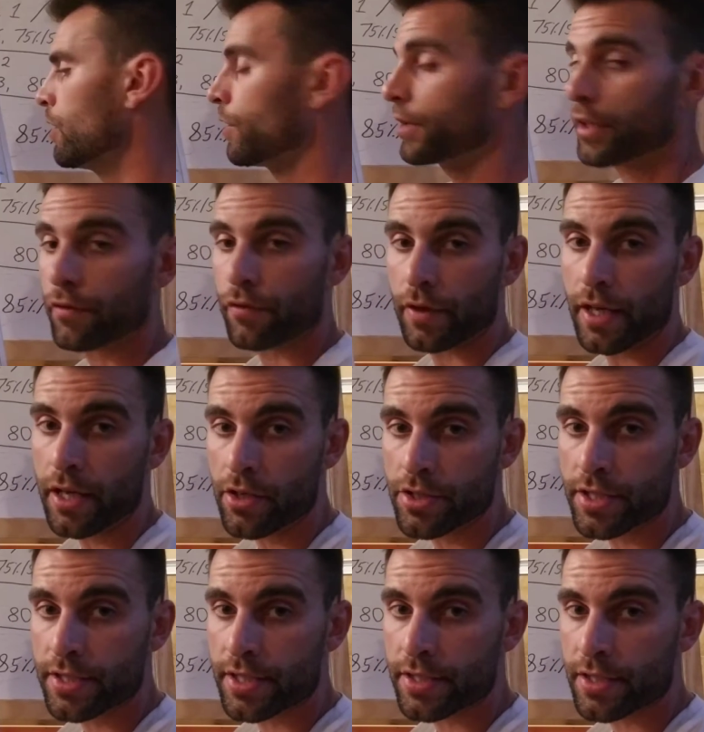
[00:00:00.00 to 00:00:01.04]
all the different
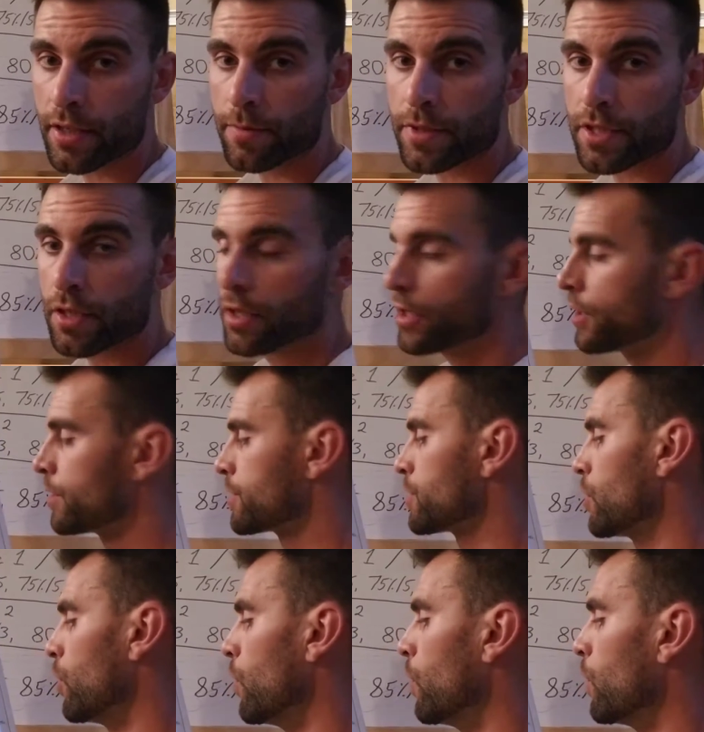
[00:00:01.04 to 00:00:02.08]
energy systems.
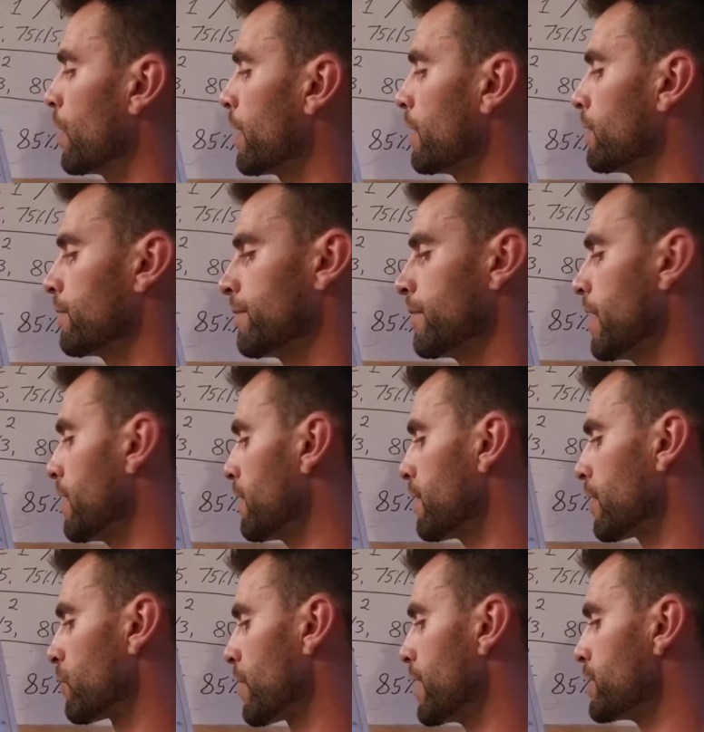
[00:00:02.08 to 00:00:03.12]
So
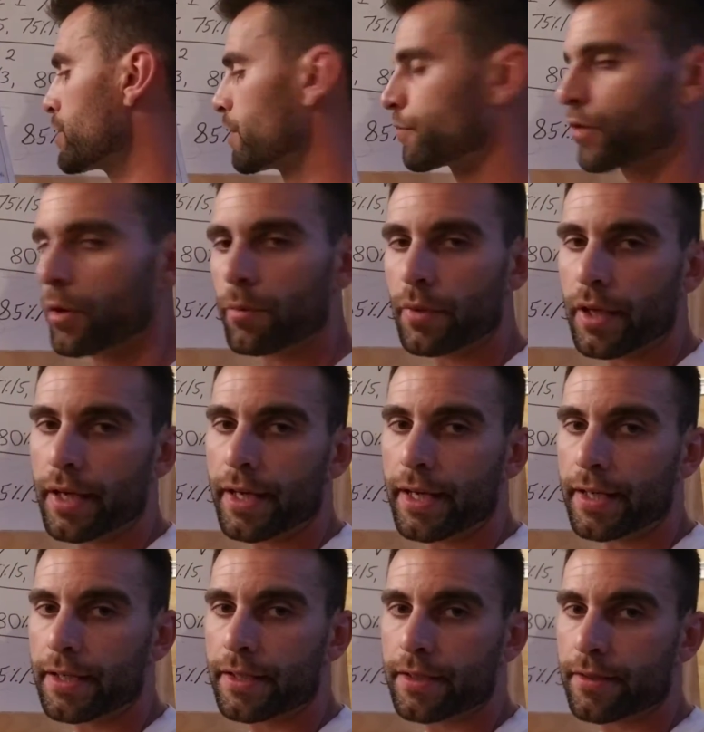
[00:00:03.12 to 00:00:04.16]
anything ranging from
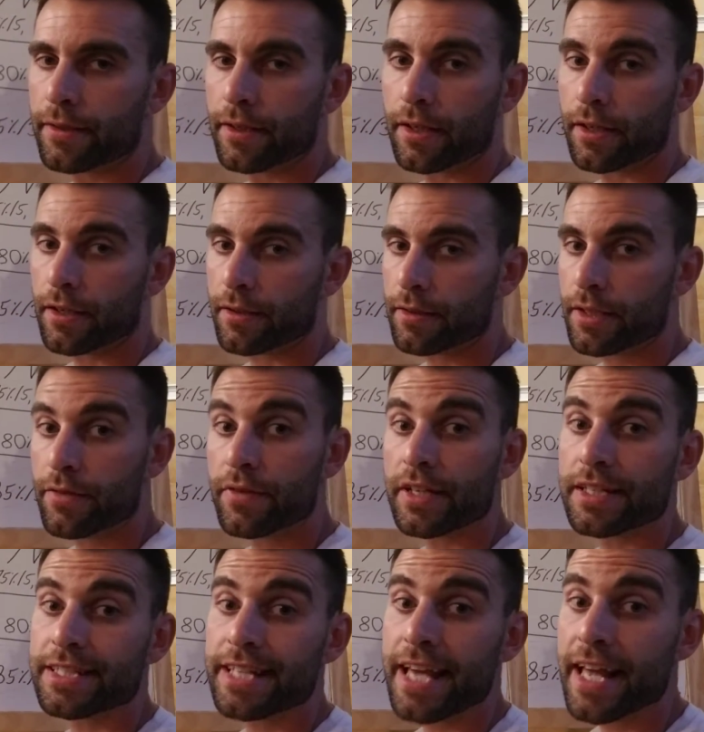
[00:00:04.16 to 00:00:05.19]
like even
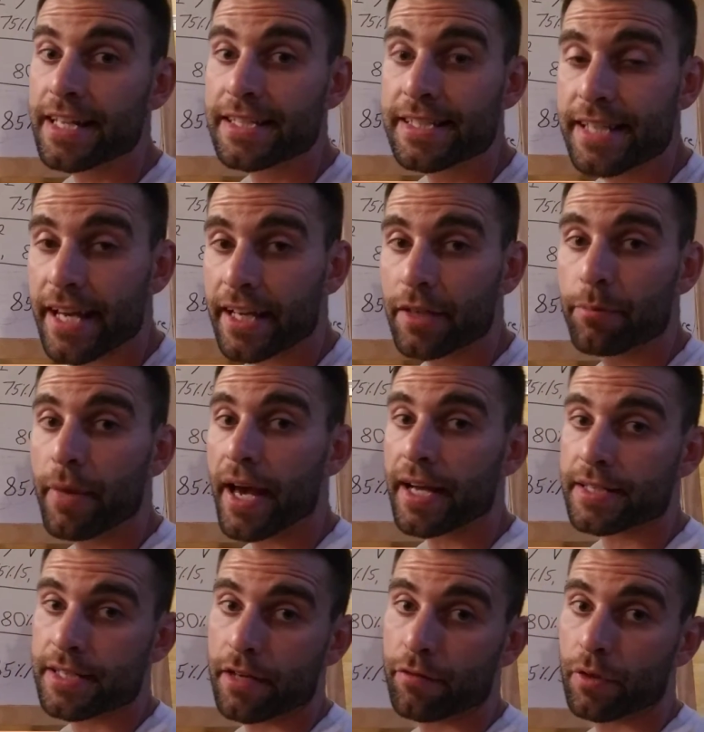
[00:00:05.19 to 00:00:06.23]
a 10-second
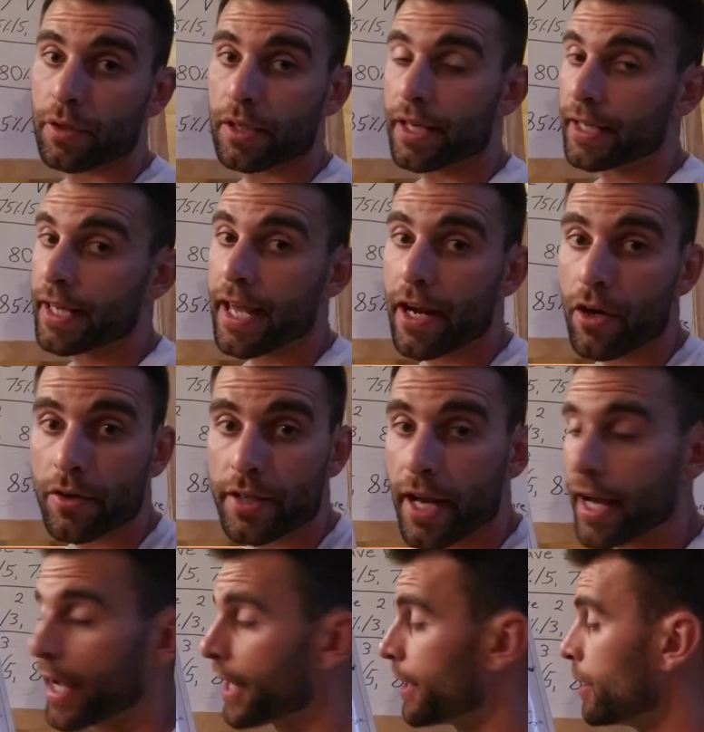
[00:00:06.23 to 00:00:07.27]
max effort like
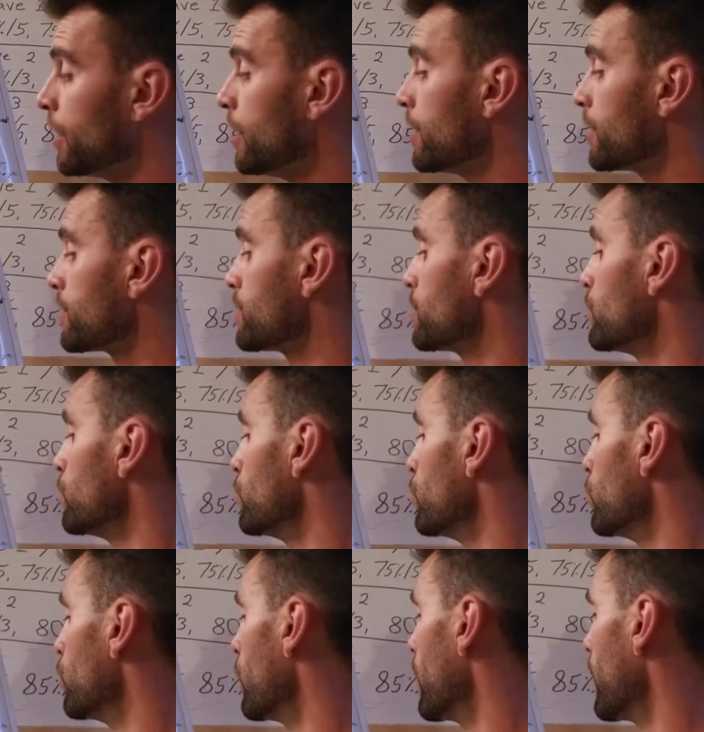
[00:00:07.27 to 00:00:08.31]
airdyne
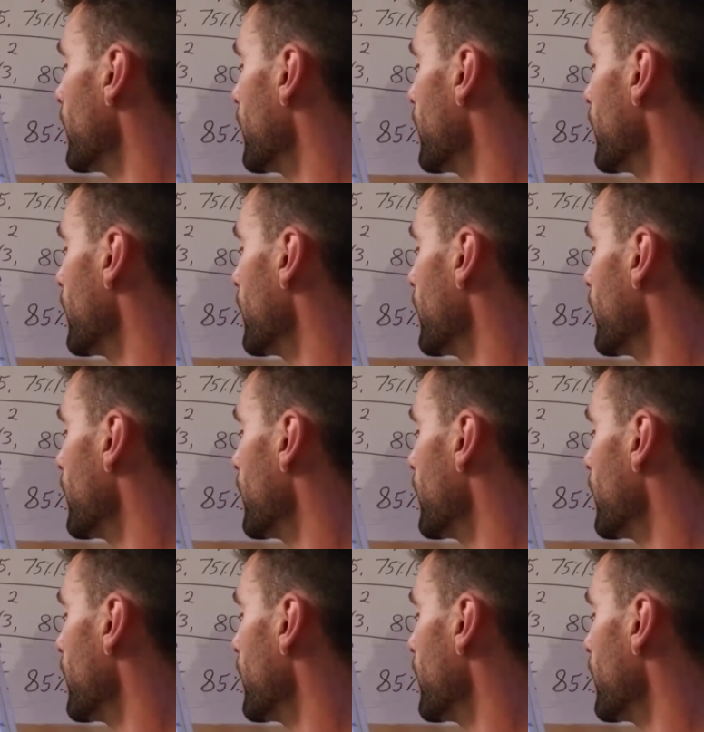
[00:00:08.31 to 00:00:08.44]
to